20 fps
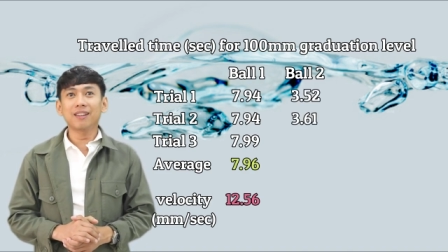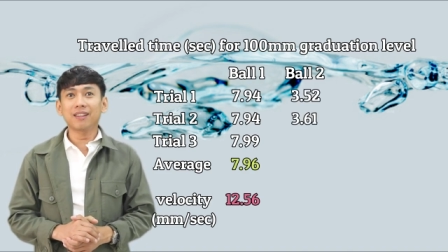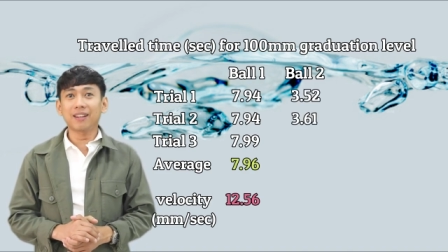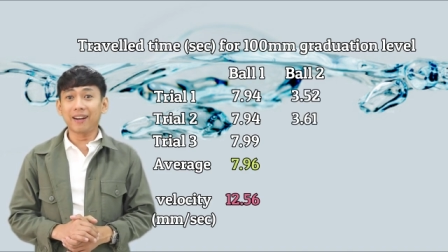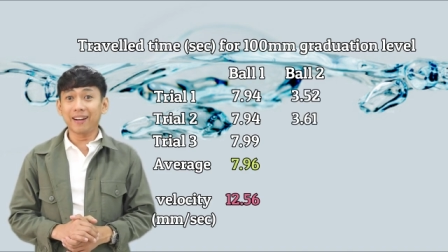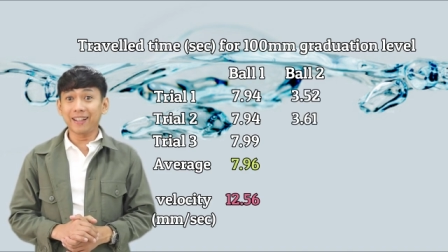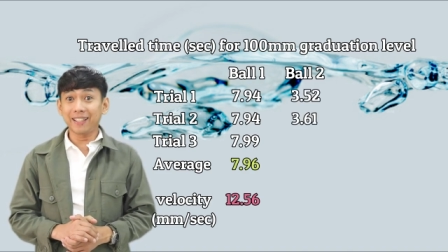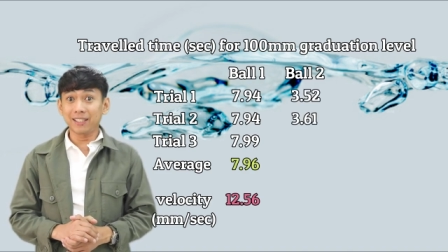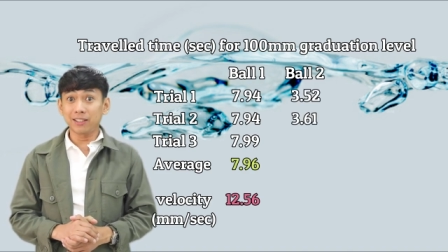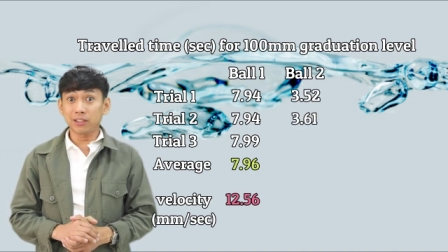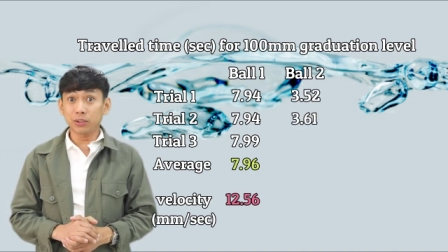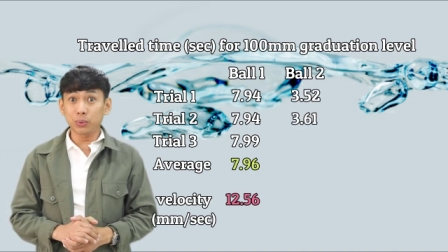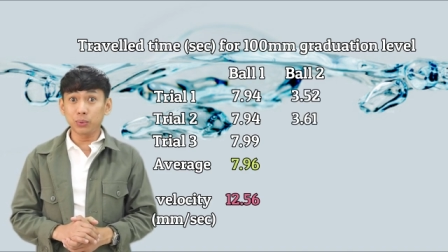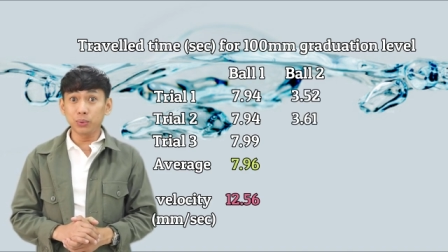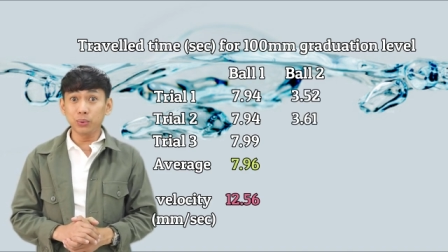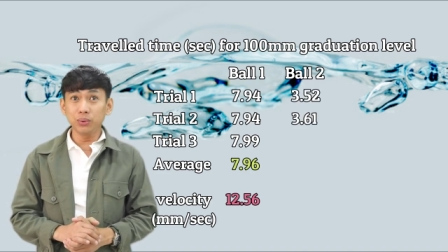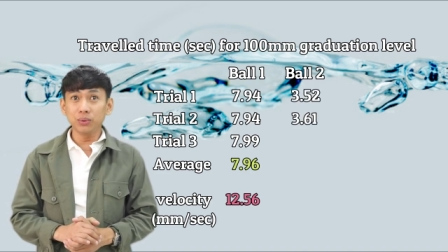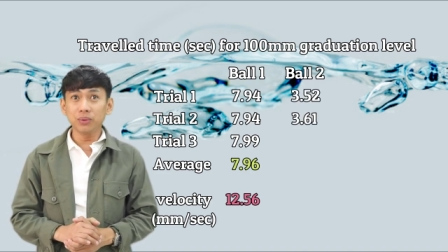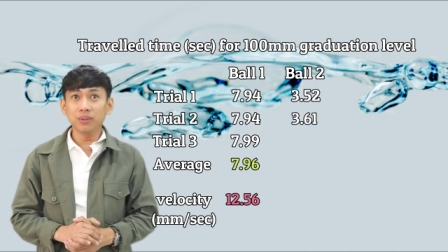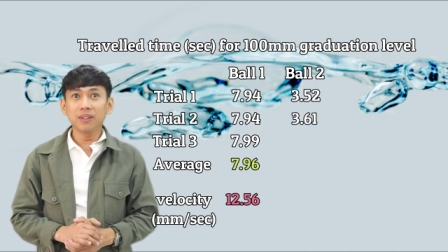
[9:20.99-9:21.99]
trial
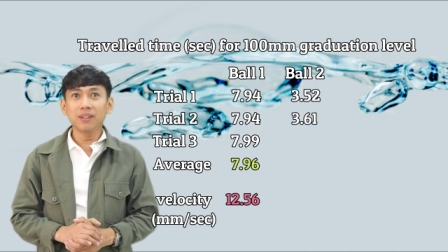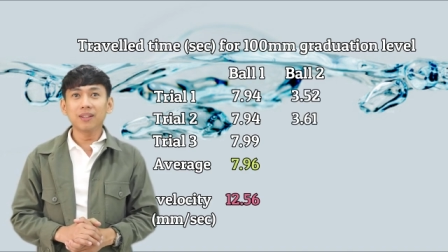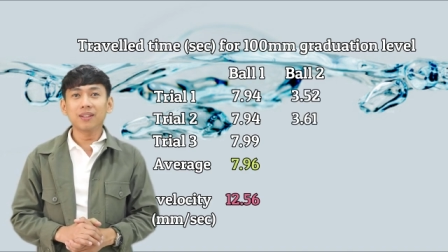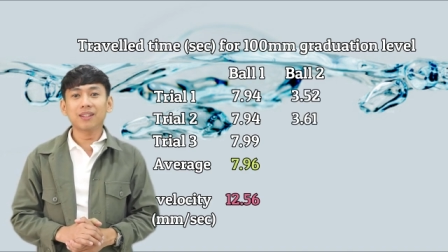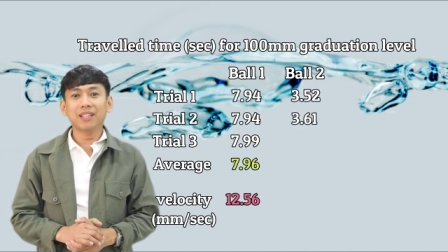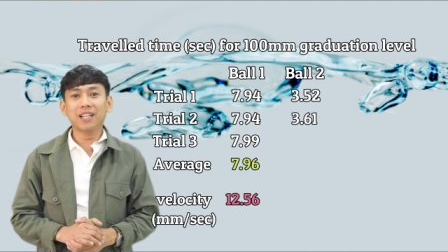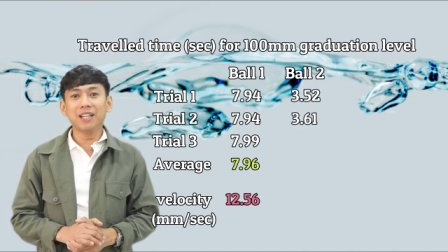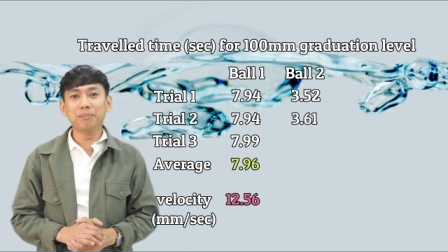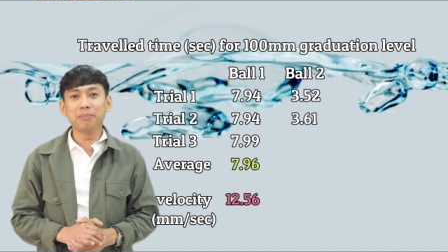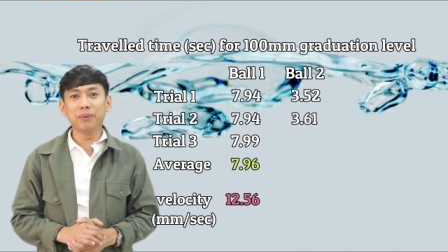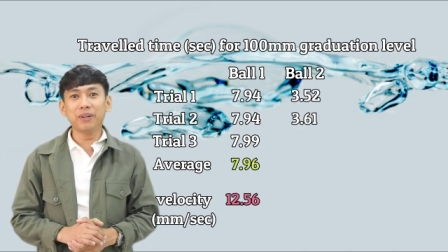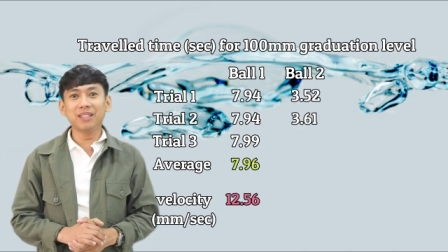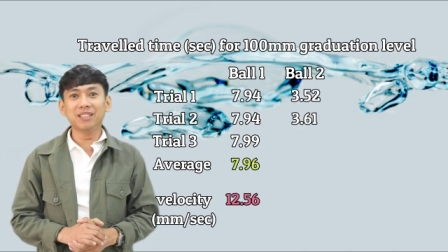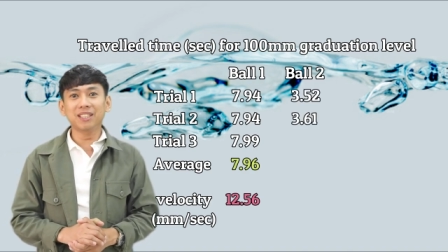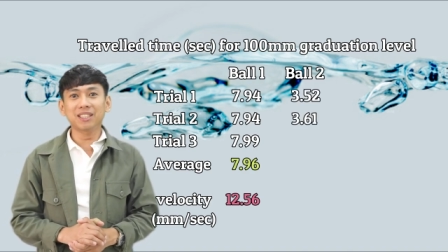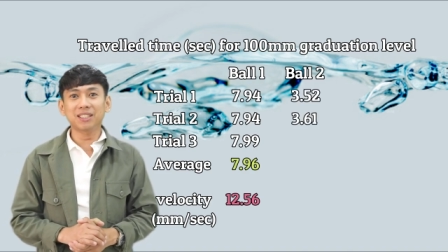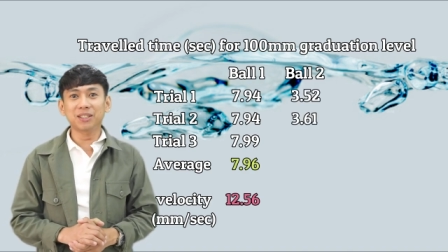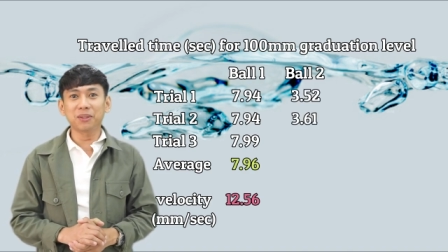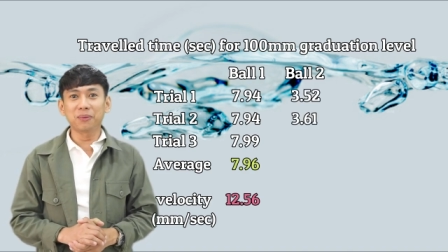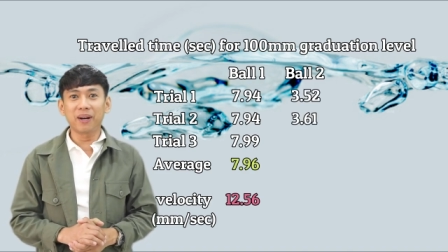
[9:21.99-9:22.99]
2,
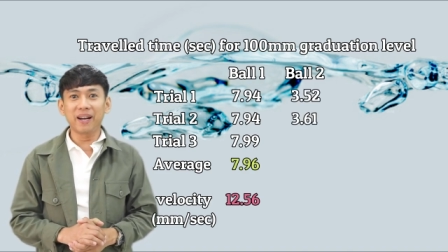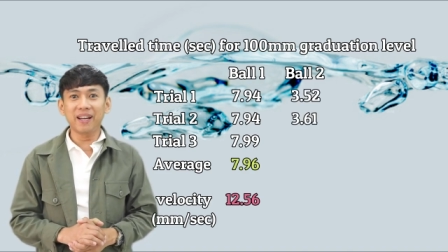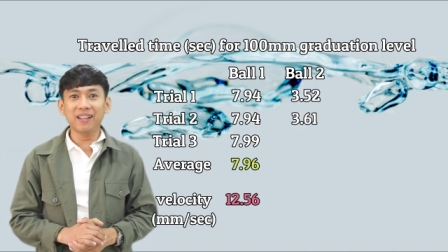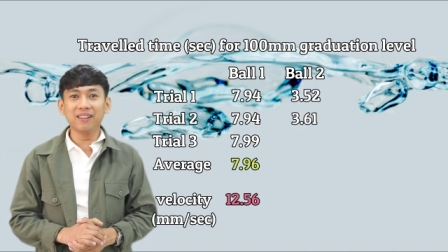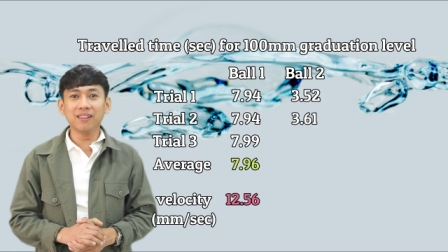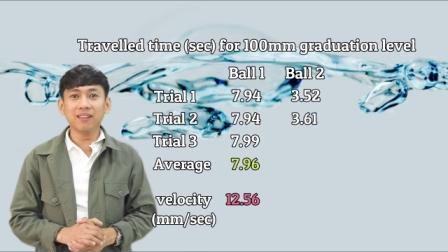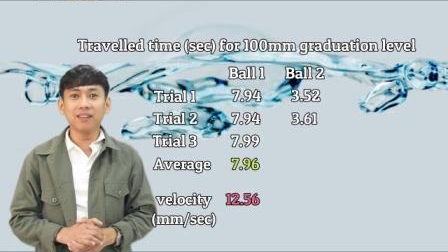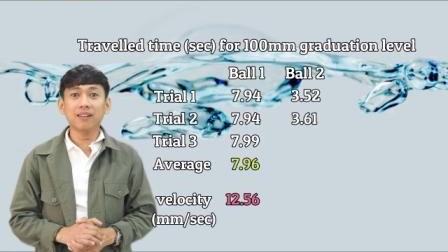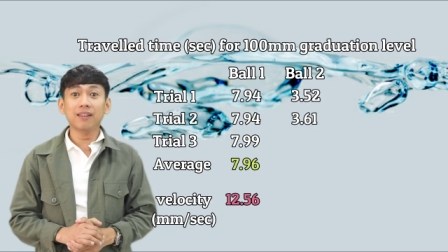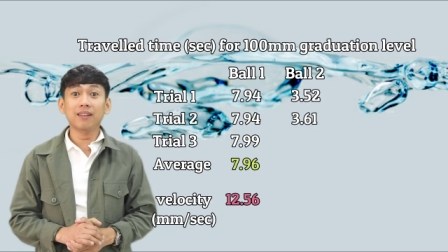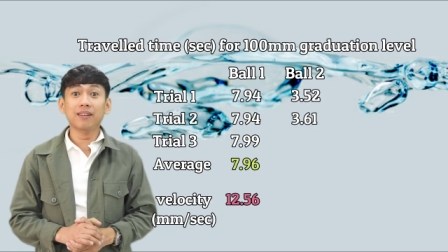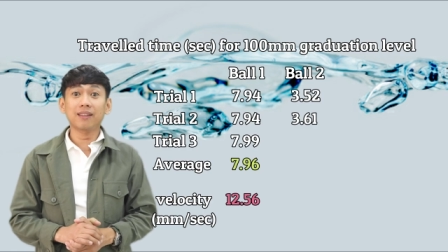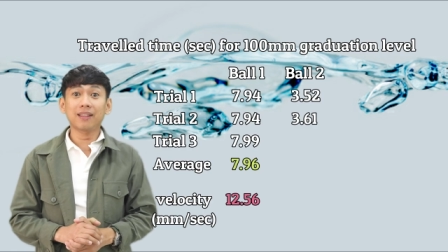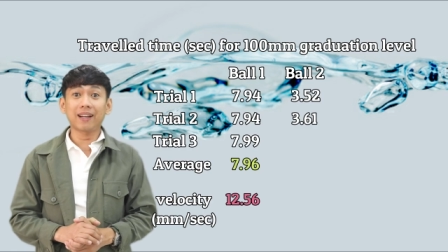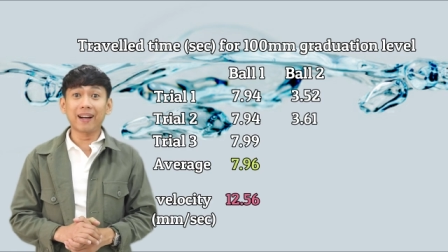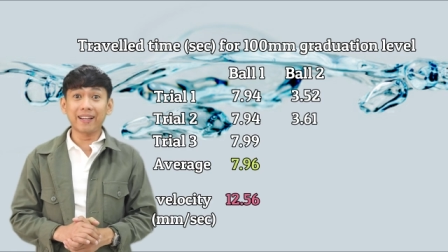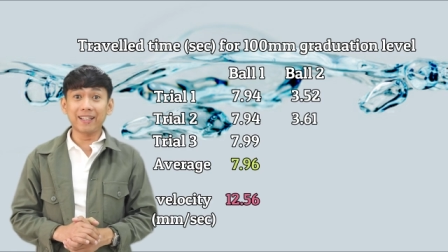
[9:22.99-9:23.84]
3.61,